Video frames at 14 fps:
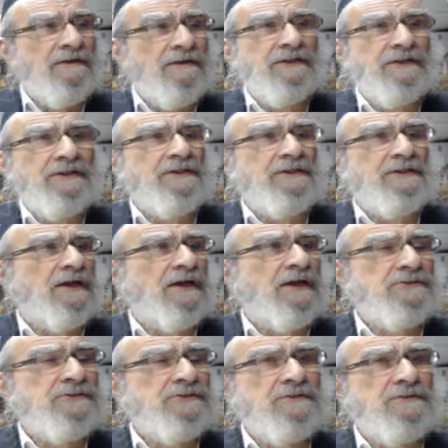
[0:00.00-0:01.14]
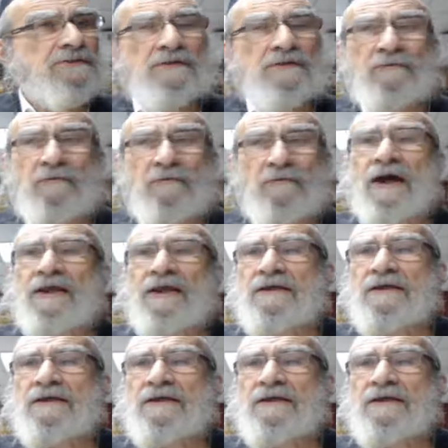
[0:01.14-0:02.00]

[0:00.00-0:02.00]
than, than touch. Why?